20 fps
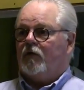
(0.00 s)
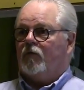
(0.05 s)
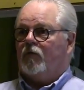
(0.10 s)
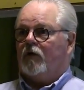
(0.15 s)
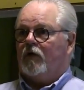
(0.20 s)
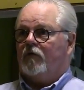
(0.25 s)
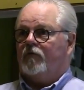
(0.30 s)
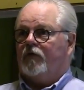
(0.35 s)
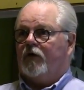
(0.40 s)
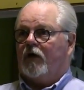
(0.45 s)

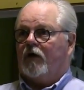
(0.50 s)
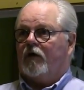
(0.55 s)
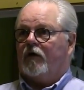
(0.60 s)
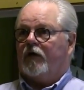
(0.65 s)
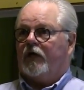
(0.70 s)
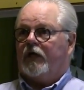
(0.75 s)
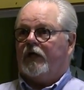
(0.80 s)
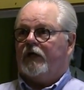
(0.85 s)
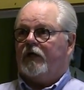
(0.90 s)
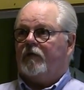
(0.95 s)
one of
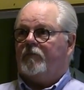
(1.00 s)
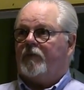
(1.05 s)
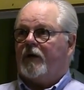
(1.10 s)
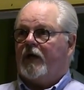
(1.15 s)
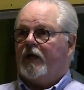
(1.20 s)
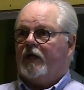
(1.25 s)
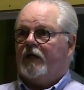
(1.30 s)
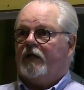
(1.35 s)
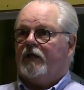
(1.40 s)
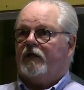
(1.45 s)
our
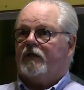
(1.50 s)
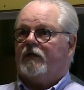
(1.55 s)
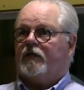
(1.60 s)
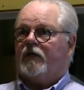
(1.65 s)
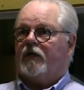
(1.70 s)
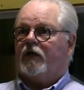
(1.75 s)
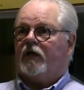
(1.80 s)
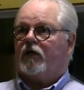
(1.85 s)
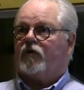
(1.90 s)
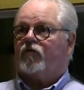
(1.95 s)
independent
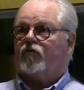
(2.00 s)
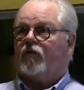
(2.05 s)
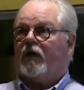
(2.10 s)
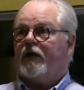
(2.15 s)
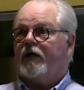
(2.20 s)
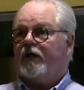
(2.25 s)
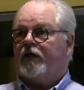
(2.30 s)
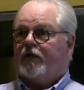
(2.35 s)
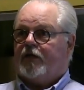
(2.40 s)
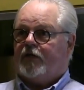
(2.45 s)

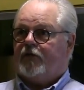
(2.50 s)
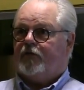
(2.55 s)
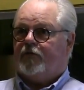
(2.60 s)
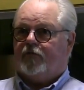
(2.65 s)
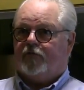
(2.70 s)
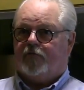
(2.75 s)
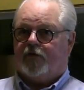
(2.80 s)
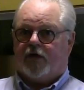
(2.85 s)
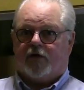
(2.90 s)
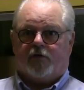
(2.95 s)
accredited
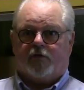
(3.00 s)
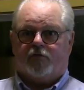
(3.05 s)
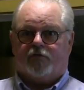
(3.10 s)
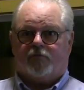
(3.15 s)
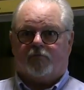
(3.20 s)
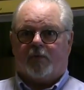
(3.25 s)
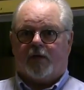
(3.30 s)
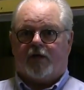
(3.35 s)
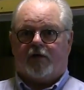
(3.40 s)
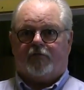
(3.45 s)

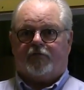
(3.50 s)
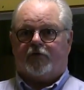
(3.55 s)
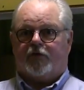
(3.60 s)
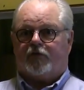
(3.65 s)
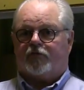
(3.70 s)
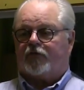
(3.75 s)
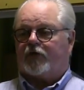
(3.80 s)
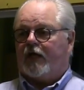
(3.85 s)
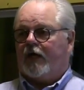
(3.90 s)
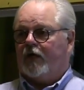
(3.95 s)
veterans
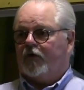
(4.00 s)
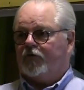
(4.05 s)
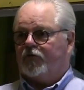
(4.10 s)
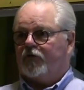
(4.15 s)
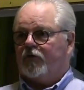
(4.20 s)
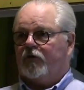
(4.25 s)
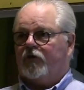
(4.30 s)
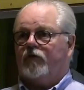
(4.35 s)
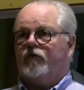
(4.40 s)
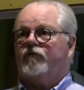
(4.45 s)
benefits
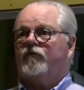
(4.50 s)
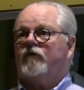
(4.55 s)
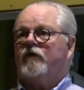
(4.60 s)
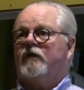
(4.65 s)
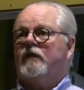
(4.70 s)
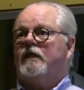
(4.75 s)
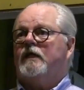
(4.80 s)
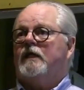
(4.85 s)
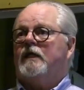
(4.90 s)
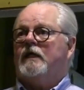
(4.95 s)
counselors,
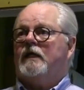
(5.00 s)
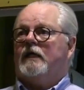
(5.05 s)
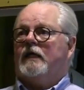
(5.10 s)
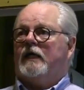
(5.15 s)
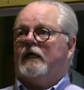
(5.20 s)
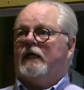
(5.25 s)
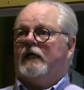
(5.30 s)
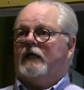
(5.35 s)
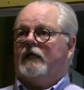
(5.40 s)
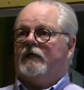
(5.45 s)

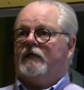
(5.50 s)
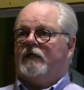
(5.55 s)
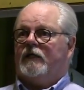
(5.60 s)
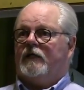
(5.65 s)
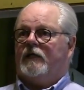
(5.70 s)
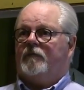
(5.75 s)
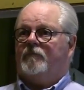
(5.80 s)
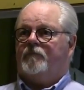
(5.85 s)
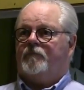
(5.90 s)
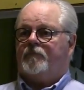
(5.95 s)
and
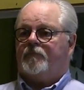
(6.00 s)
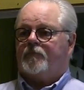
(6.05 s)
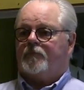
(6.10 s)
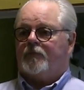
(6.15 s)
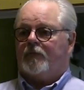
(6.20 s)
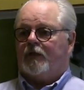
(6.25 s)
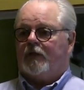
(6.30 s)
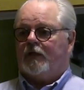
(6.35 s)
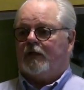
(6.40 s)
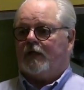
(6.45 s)
uh,
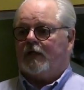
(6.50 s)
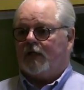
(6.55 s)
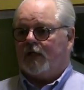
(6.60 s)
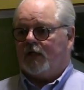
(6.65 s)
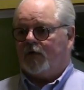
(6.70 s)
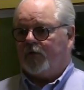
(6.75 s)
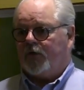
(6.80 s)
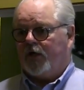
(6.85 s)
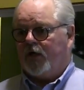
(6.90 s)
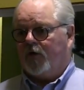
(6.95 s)

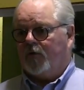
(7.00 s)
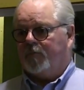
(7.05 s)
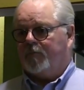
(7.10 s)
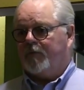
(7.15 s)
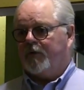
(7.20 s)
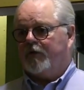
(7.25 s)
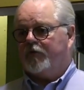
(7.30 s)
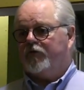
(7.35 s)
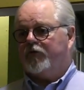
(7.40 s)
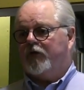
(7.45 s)
uh, we
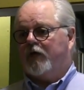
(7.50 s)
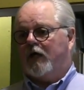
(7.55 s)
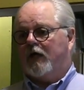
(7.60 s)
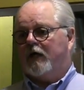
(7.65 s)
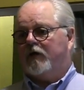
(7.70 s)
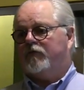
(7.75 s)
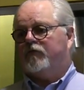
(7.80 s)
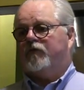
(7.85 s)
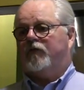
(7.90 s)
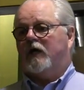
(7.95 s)
help uh,
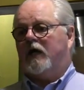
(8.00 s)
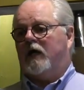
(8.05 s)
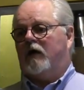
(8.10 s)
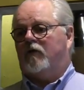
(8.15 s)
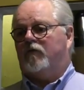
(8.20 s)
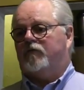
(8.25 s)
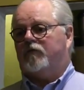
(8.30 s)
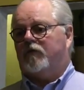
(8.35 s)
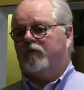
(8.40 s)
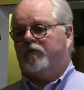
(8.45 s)
GIs
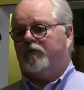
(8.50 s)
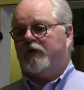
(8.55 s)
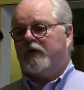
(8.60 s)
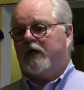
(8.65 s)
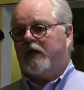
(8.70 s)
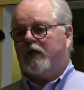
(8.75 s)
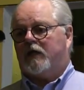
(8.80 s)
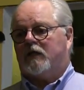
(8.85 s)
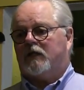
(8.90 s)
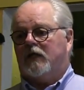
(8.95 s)
file for
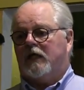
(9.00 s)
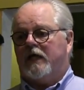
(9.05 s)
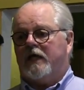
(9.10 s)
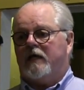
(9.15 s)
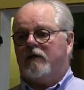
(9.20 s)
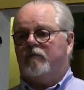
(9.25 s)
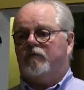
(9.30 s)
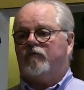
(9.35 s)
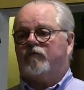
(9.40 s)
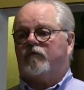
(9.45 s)
VA
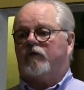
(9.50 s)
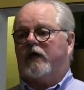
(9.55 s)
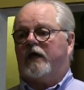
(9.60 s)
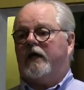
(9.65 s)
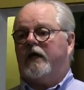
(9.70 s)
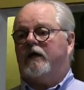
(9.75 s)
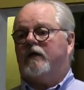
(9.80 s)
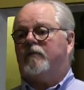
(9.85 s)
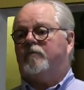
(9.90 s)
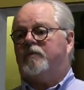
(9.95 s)
claims
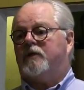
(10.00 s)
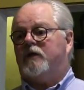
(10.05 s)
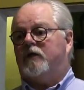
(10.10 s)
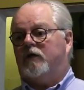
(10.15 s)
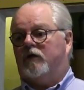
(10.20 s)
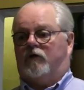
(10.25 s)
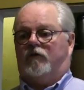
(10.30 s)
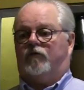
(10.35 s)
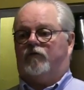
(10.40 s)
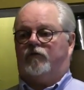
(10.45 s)
and
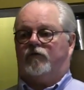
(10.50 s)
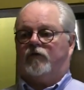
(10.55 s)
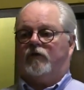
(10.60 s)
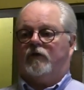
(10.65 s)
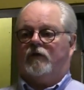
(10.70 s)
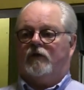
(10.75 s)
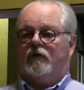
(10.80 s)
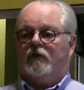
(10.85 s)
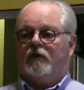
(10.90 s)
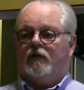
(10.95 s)
appeals
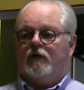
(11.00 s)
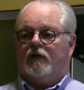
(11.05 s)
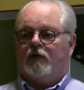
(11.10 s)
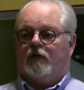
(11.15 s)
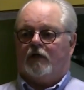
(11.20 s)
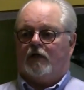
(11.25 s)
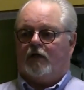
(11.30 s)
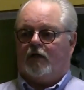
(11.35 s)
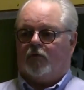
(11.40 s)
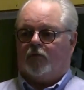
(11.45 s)

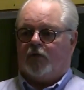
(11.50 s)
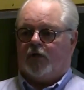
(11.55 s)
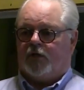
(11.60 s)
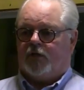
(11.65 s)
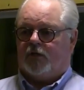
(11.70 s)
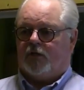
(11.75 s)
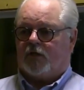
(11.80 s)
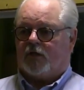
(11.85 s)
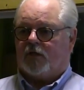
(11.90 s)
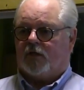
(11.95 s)
uh,
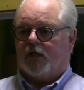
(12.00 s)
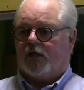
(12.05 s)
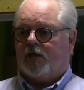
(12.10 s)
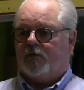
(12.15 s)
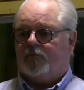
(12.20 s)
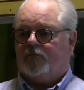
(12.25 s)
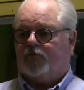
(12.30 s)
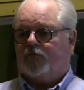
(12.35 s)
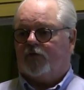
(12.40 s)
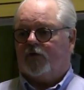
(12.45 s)
when the
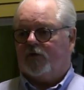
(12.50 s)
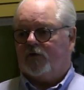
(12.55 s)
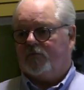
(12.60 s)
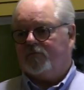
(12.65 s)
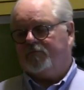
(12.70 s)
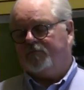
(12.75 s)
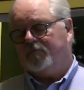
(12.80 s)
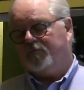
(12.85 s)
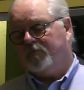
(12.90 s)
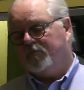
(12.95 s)
claims are,